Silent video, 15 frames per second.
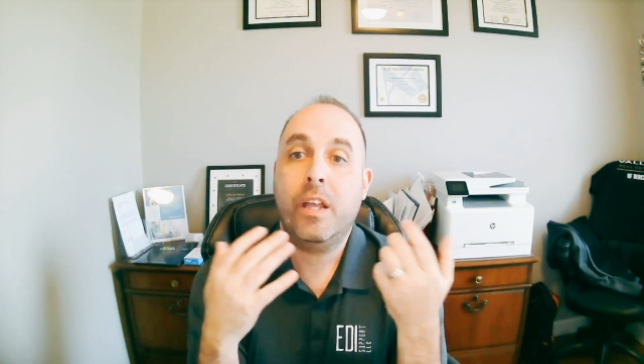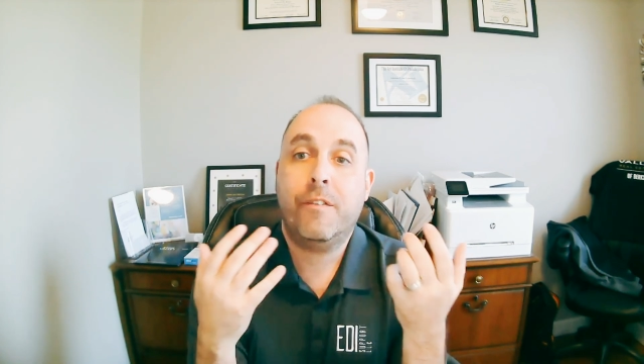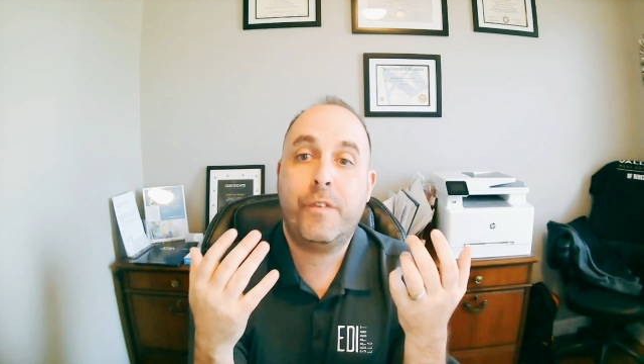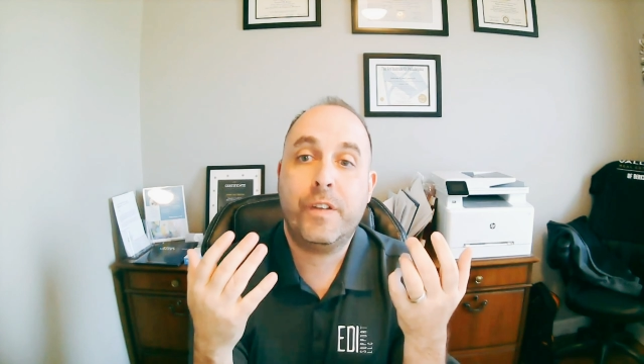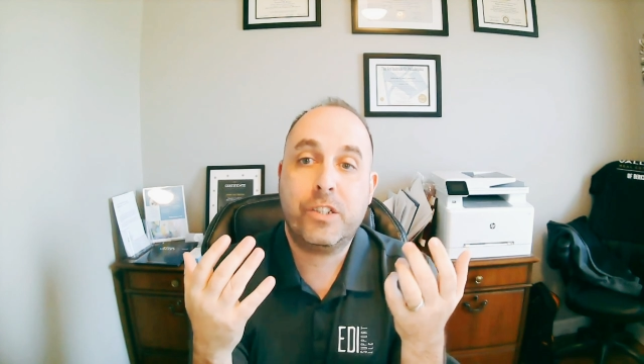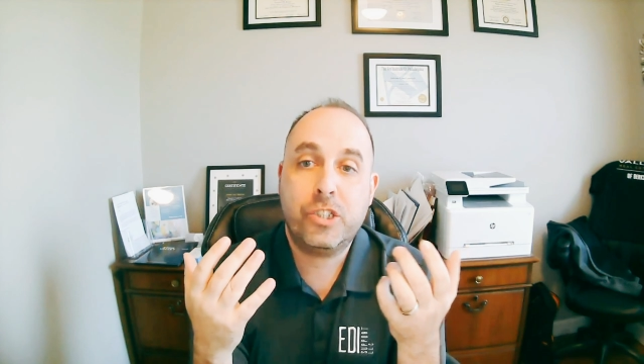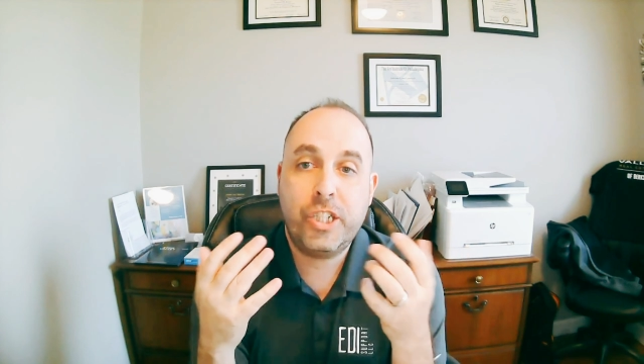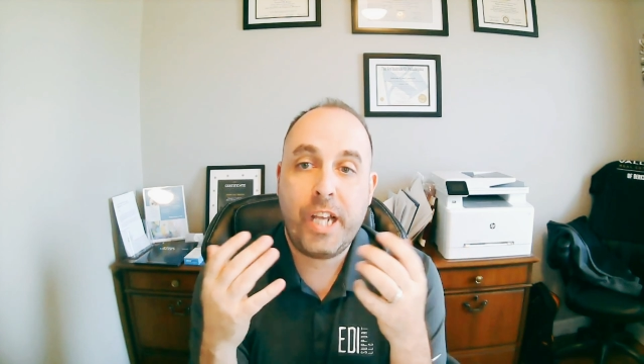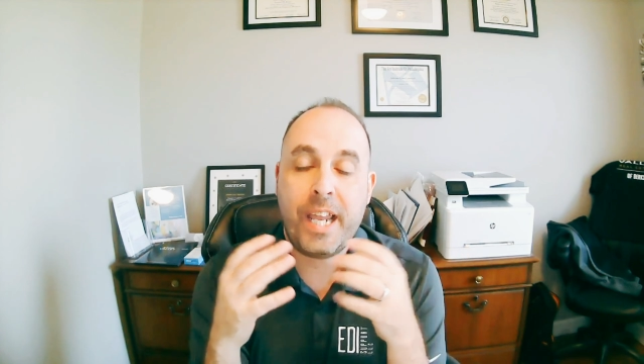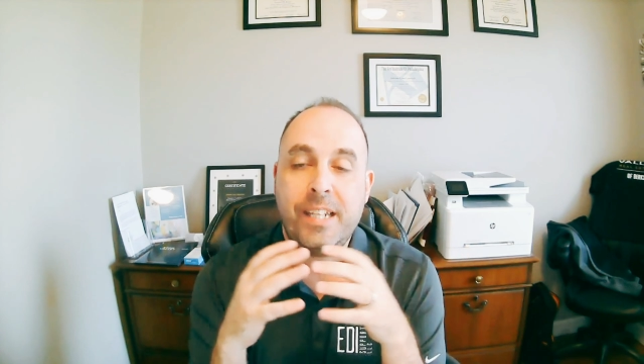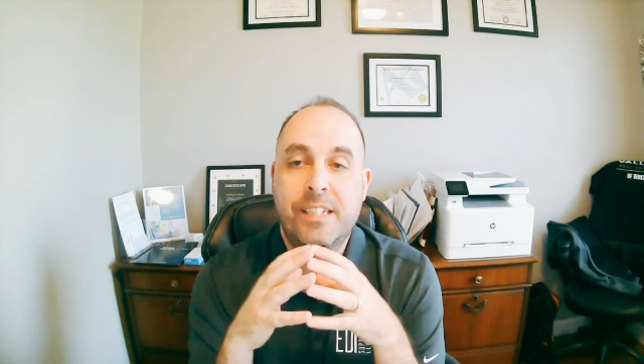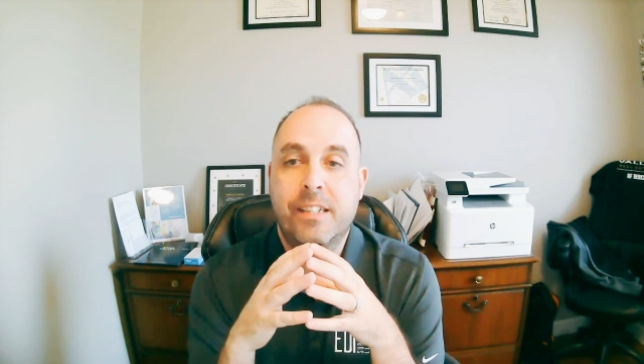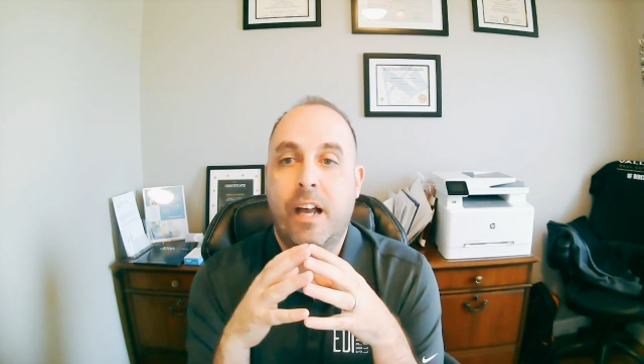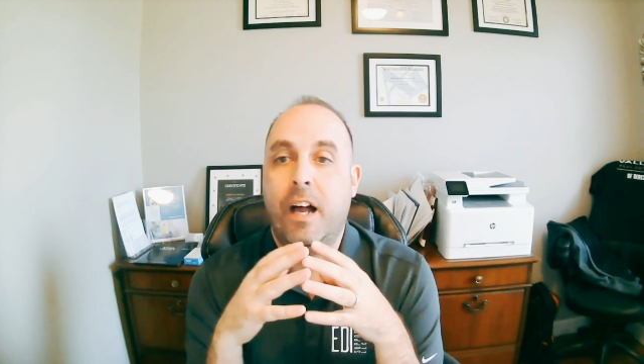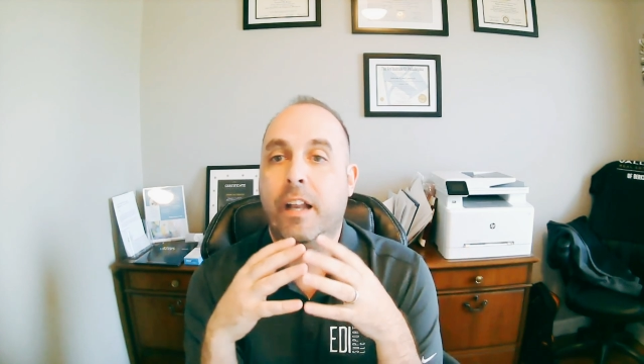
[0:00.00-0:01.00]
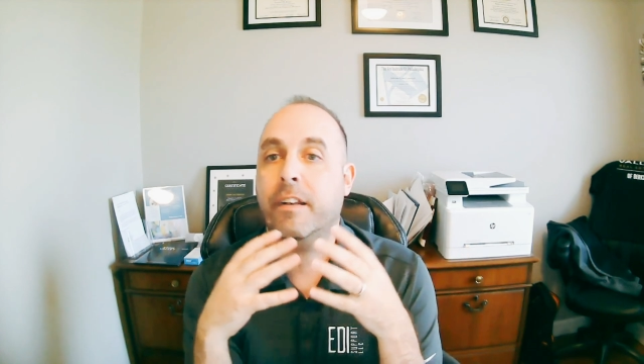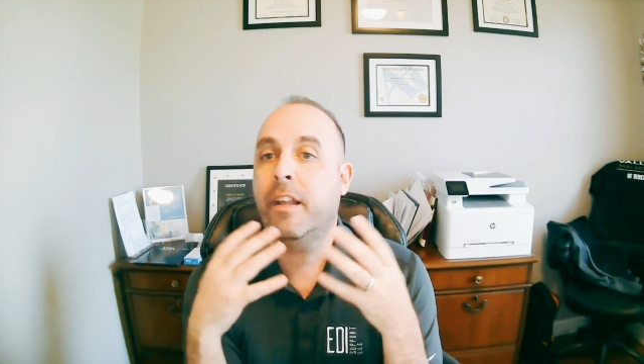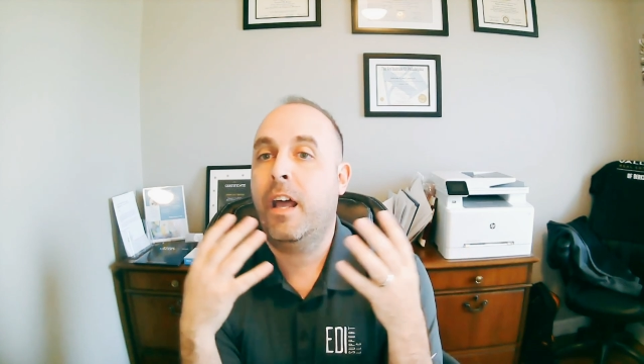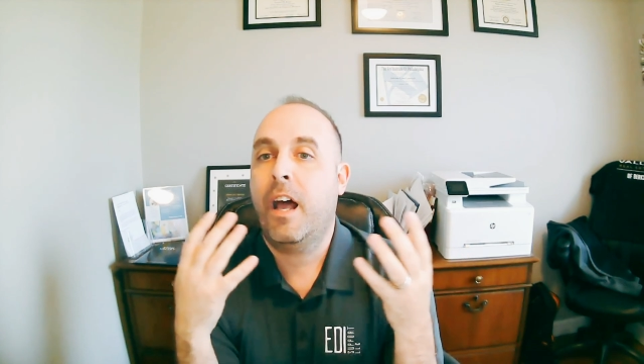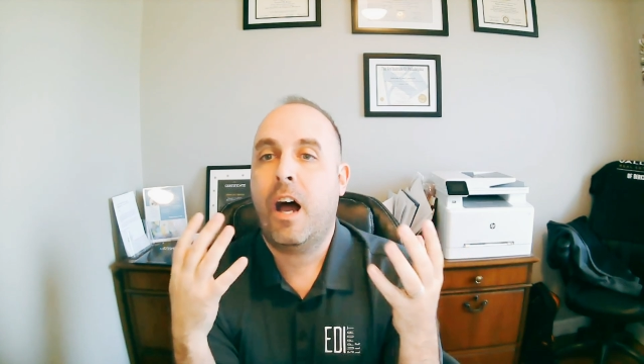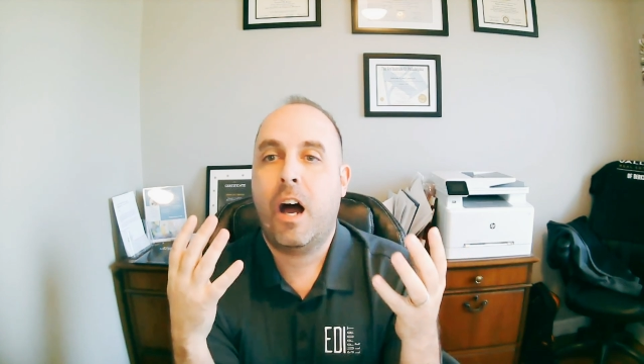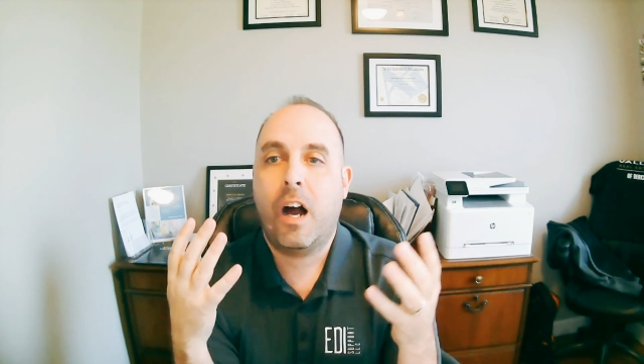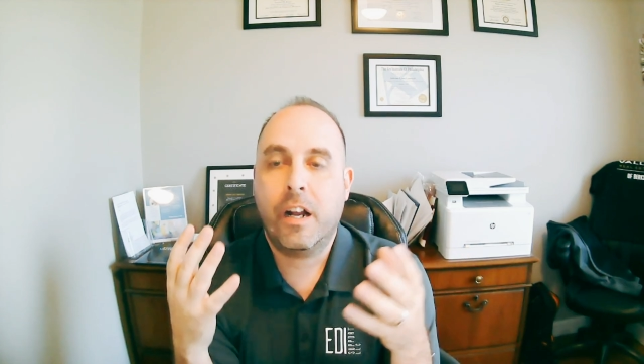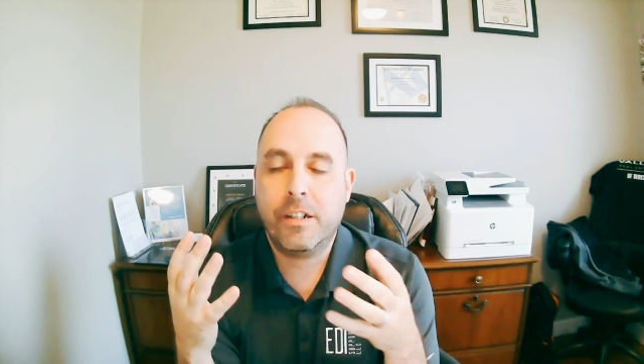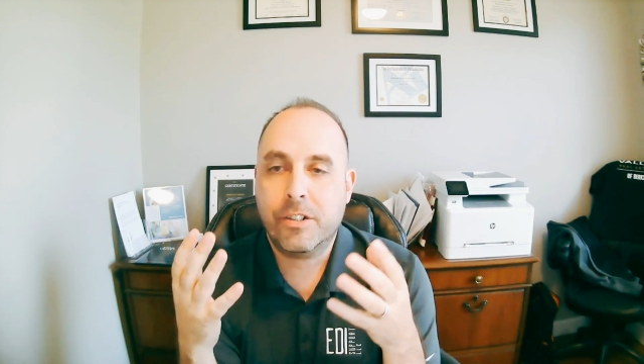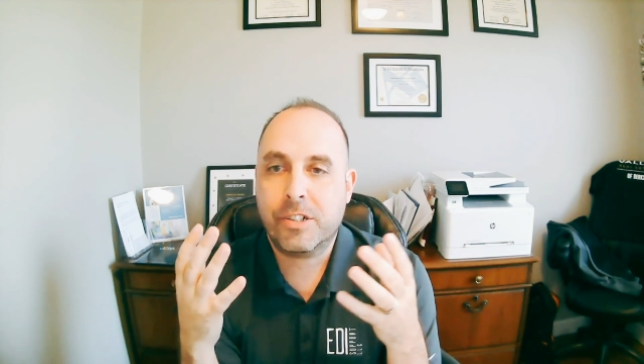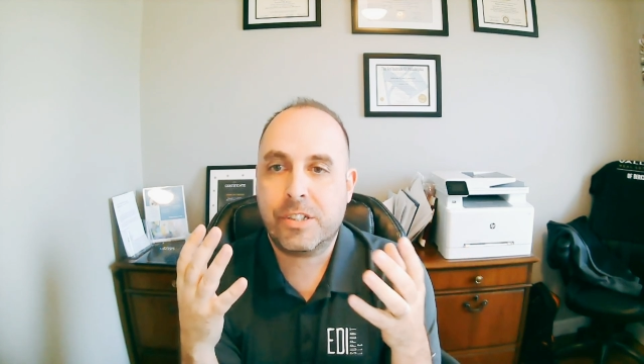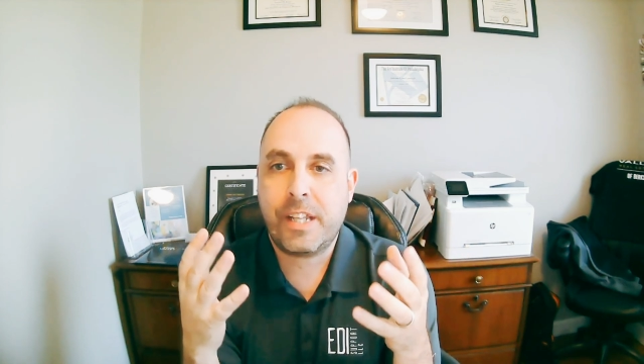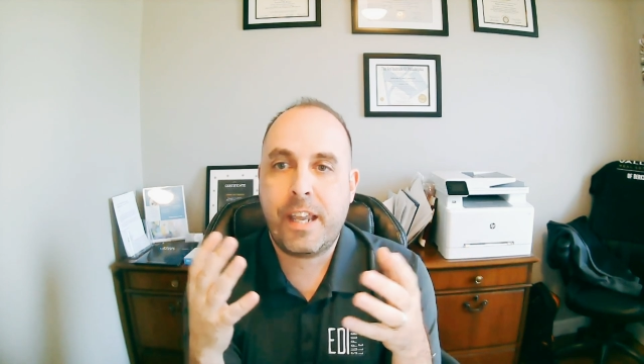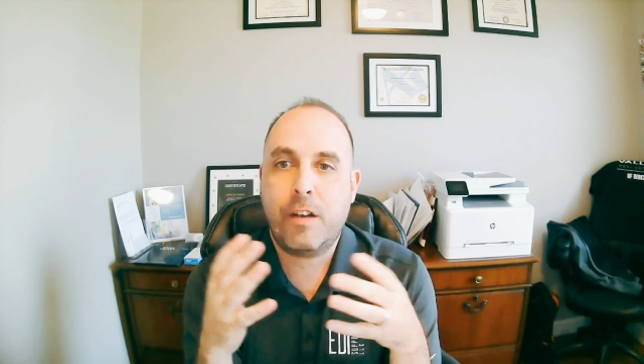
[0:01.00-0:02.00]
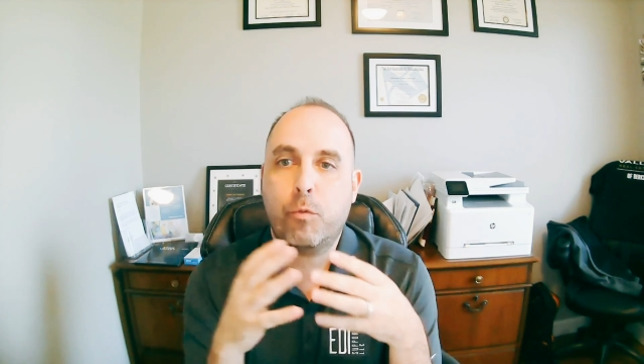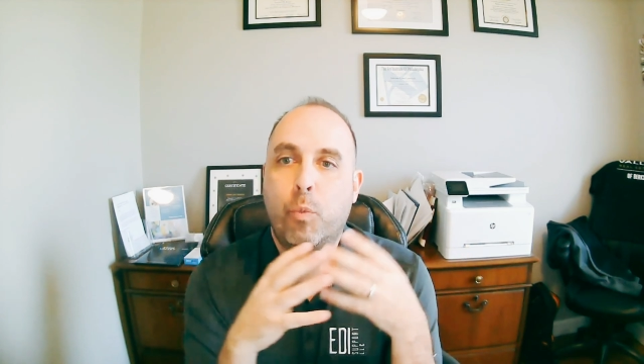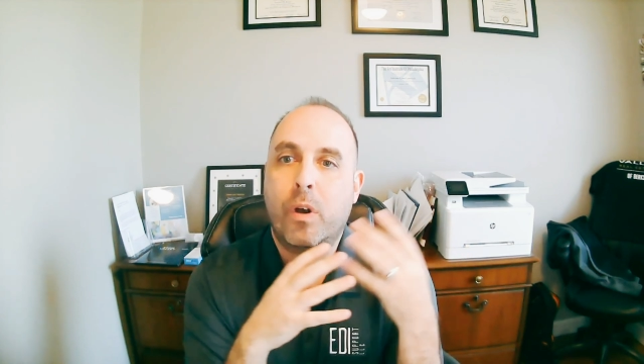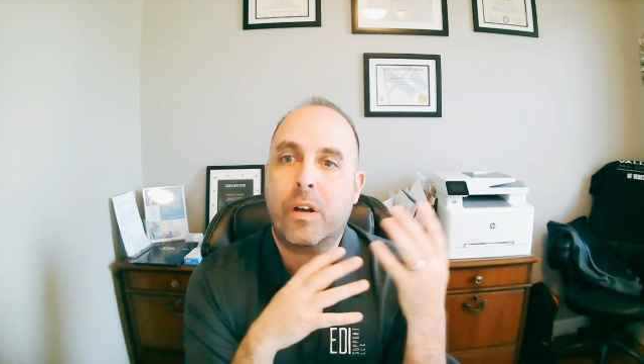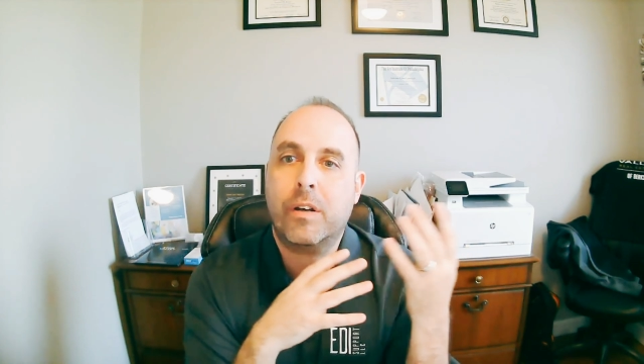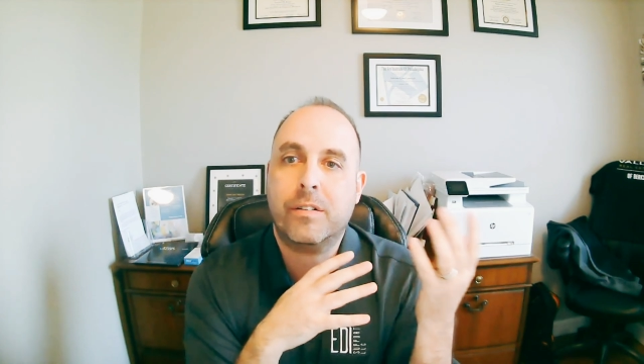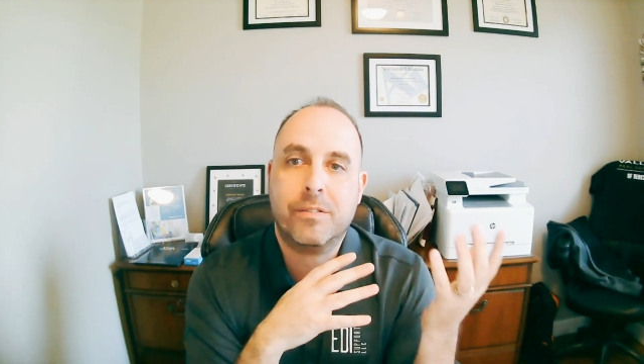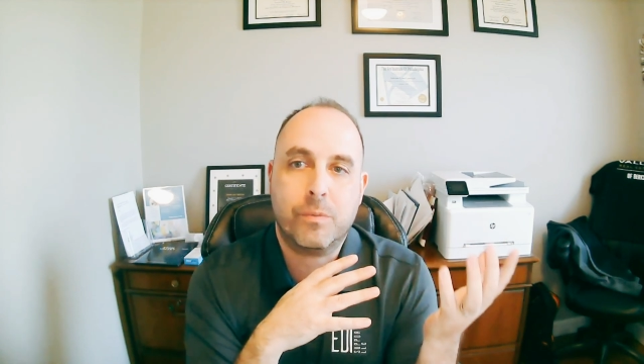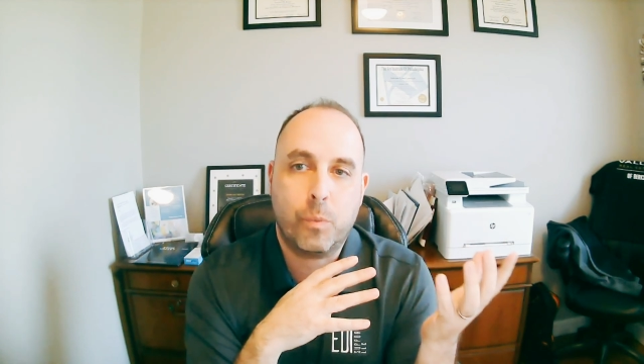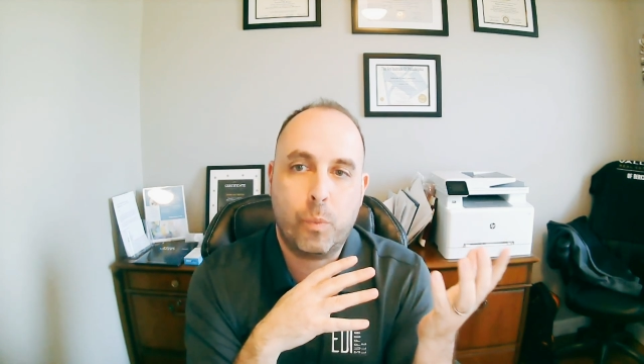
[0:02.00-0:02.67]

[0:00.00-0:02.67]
If it's JSON, understand where